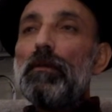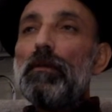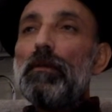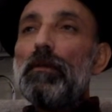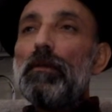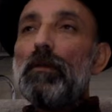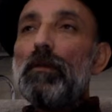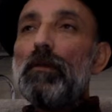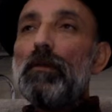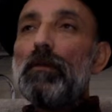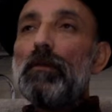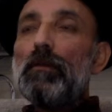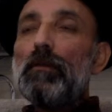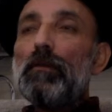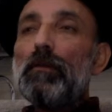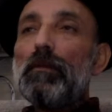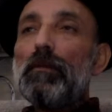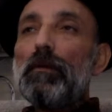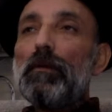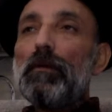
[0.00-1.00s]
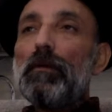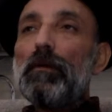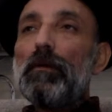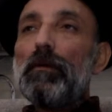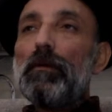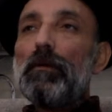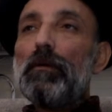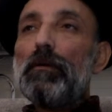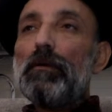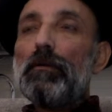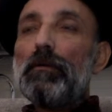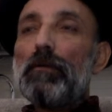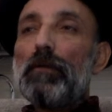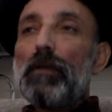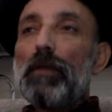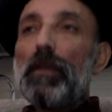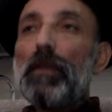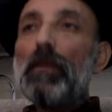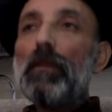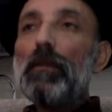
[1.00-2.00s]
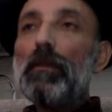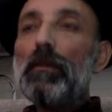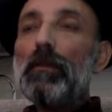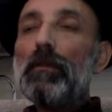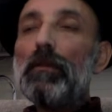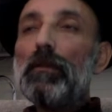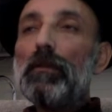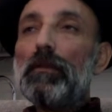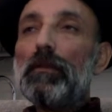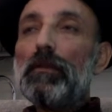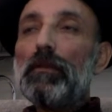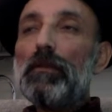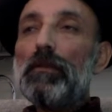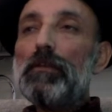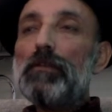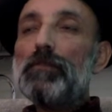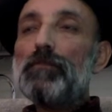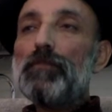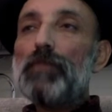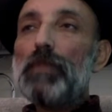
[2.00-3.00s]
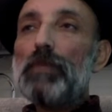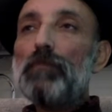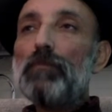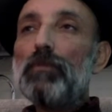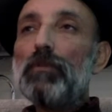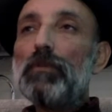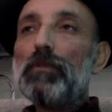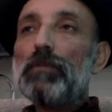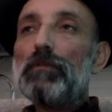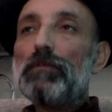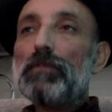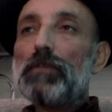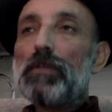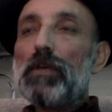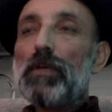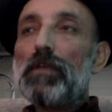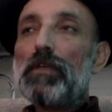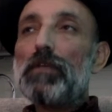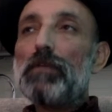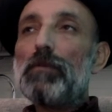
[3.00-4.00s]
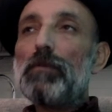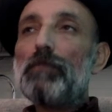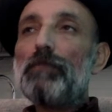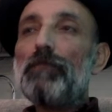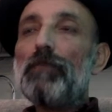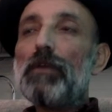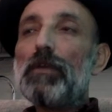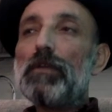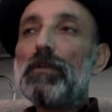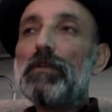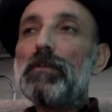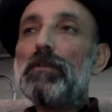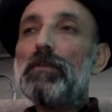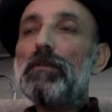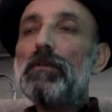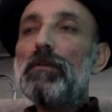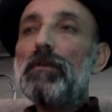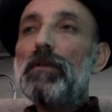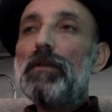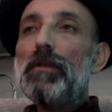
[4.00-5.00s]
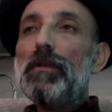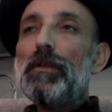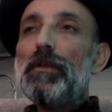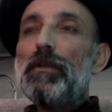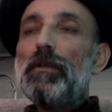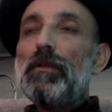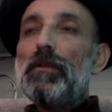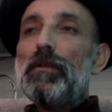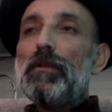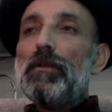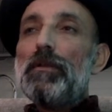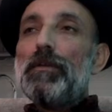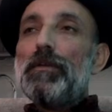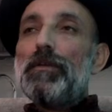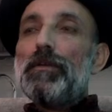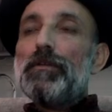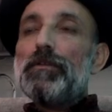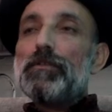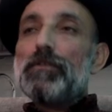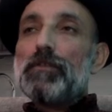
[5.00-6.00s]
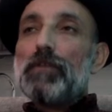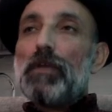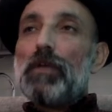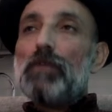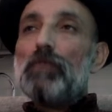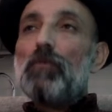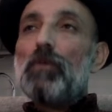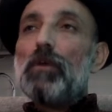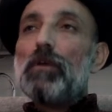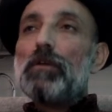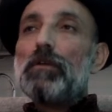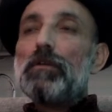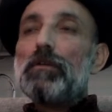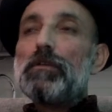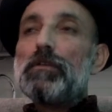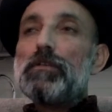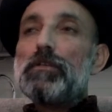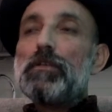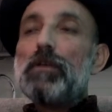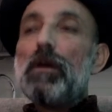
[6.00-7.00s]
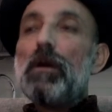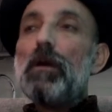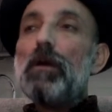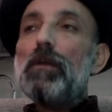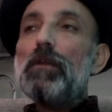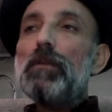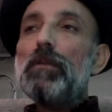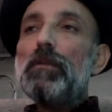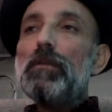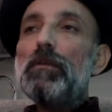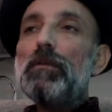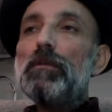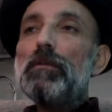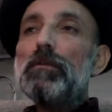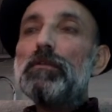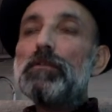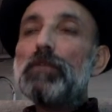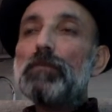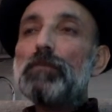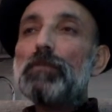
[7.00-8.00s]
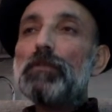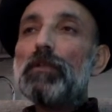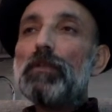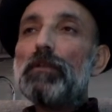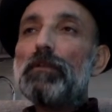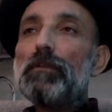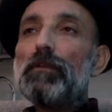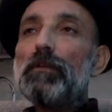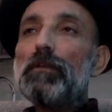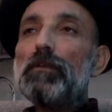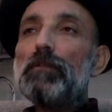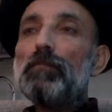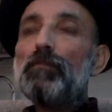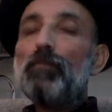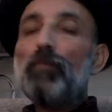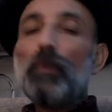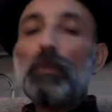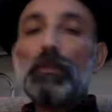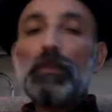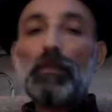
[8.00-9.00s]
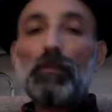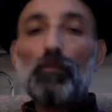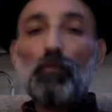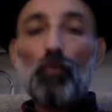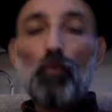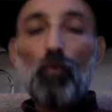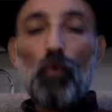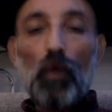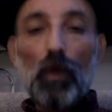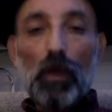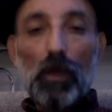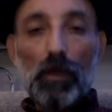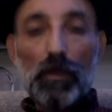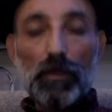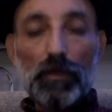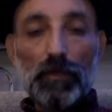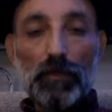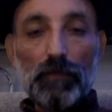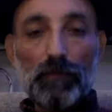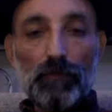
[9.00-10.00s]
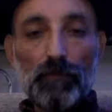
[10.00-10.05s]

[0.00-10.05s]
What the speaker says: and Rey and these people, they were talking about fucking Skywalker is gone, something like that. But then why?